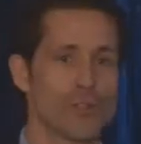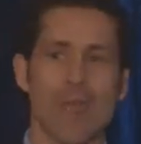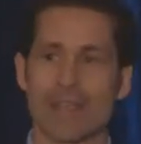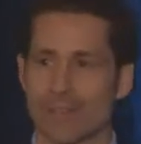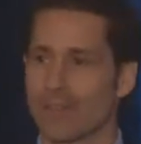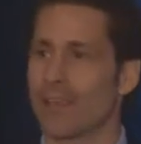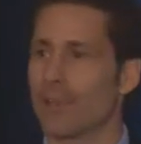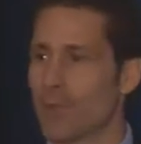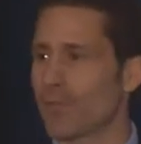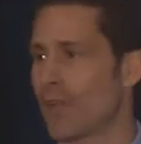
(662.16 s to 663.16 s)
you guys to think
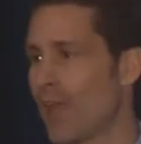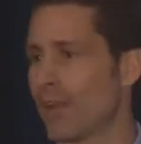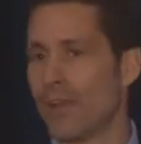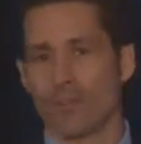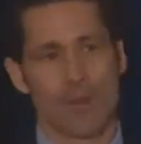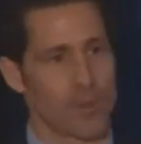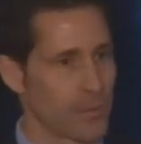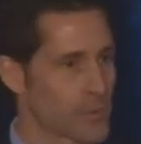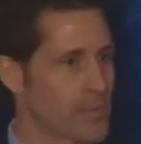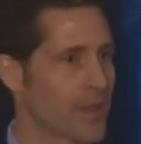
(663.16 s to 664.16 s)
about that from the
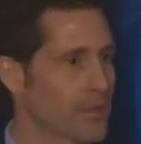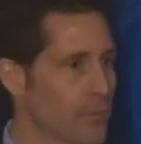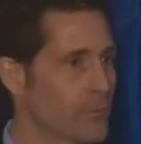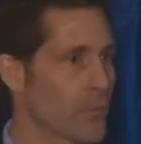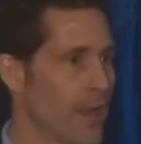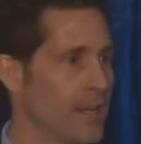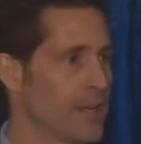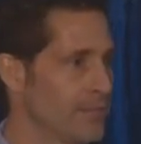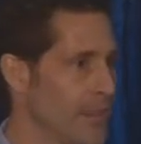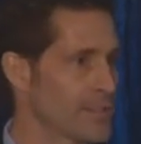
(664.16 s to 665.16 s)
perspective of trading
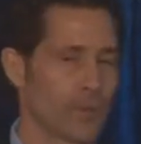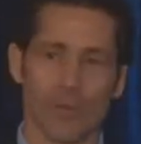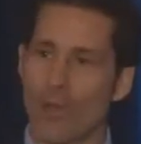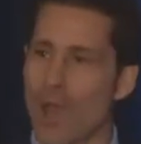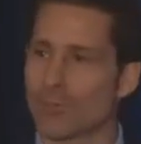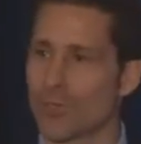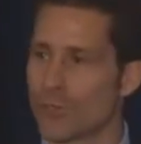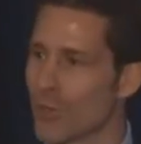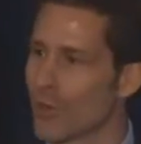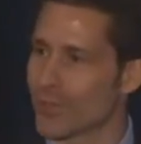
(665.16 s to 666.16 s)
and investing with
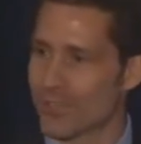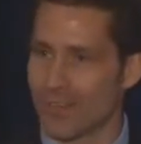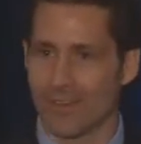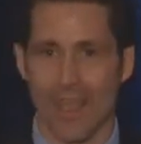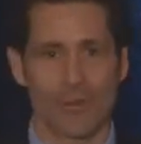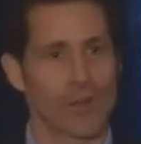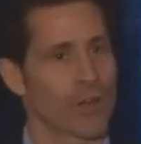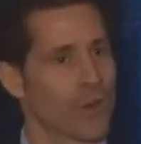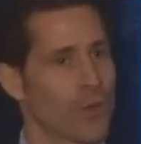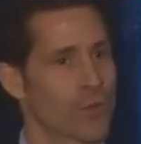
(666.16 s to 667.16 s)
options. You're going to sit down, you're
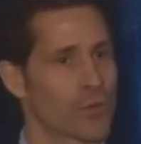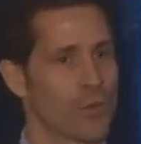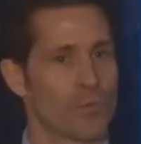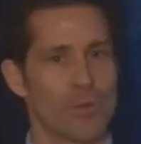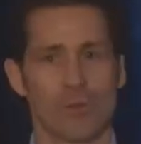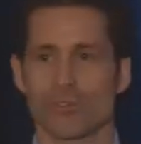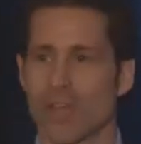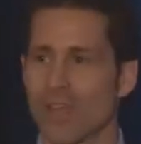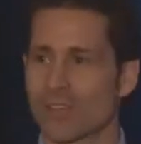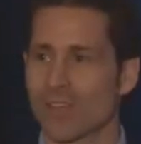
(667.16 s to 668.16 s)
going to go through a
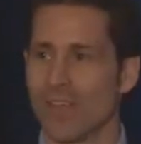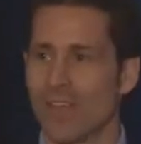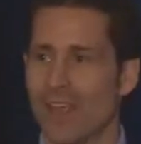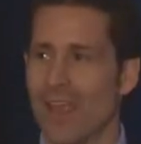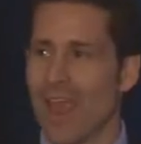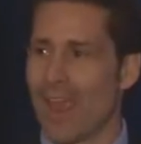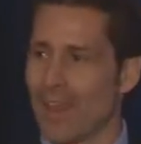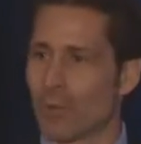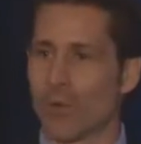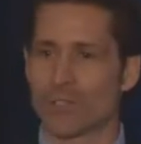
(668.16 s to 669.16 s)
process, and
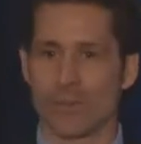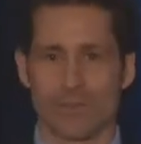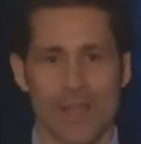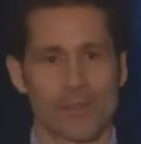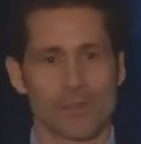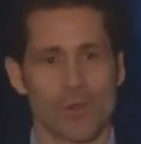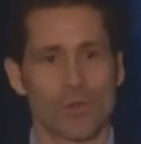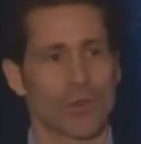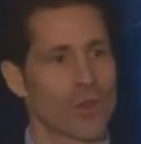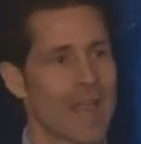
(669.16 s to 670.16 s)
then once you've done so,
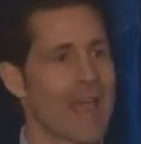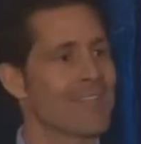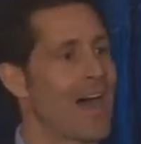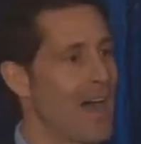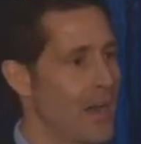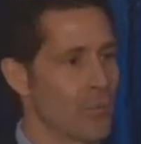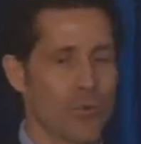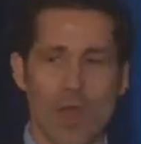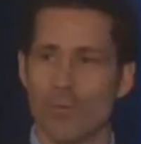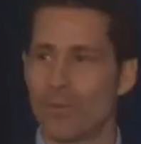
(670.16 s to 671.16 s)
you're going to have a higher
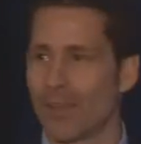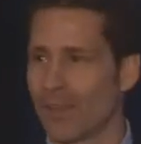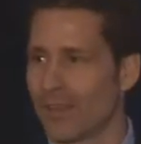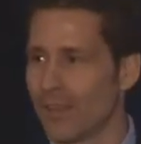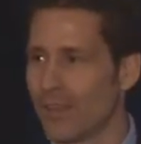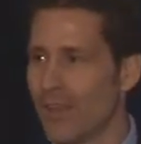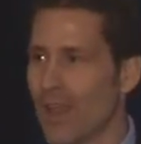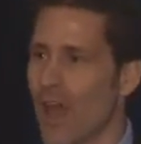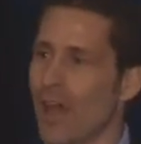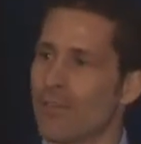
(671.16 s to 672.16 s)
probability
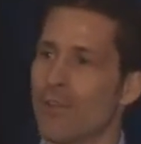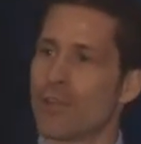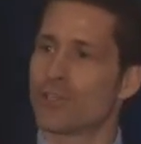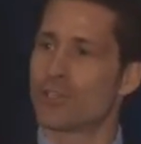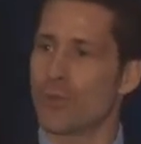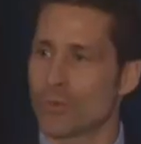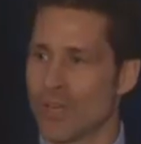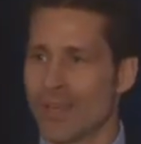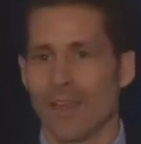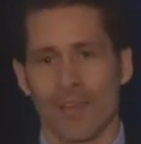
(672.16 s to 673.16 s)
of
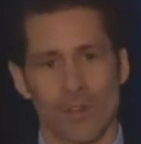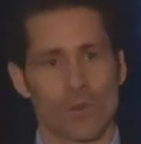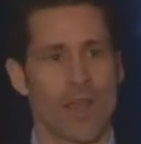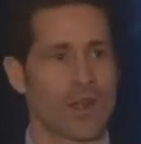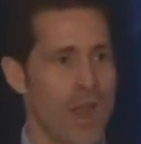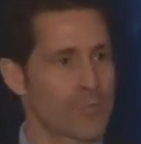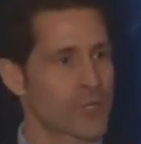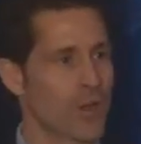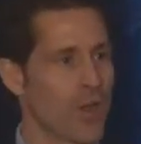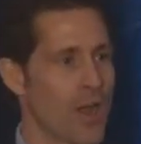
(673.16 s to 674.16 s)
choosing the right
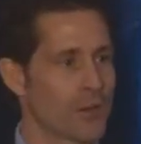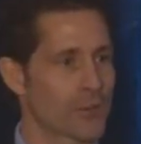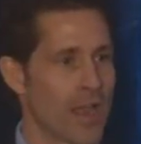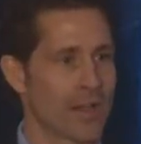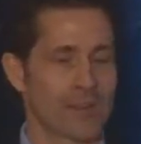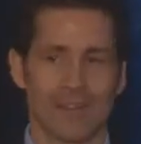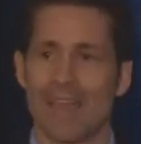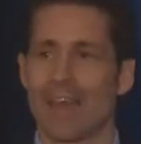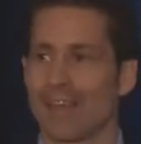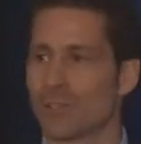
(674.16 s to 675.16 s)
option contract
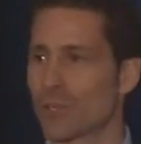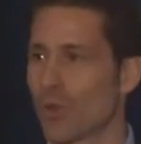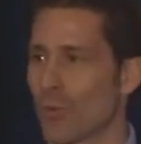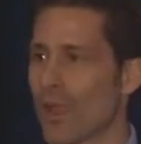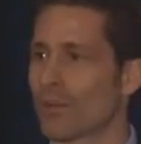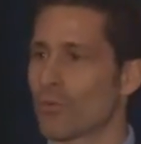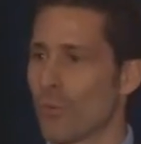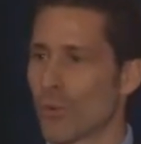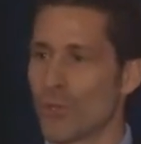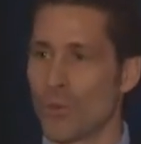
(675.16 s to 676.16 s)
that is correct
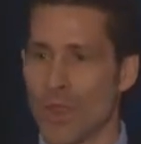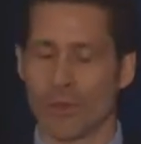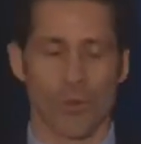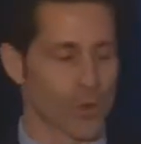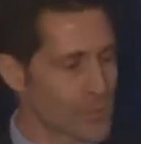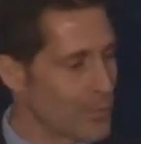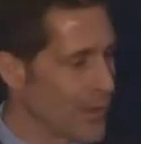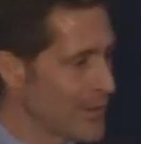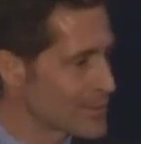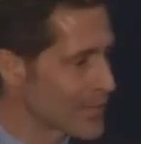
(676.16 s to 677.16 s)
for you and your
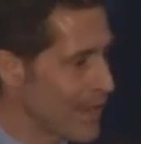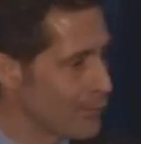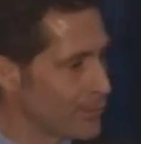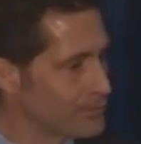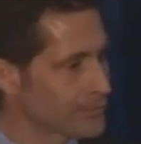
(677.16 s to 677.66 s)
experience level.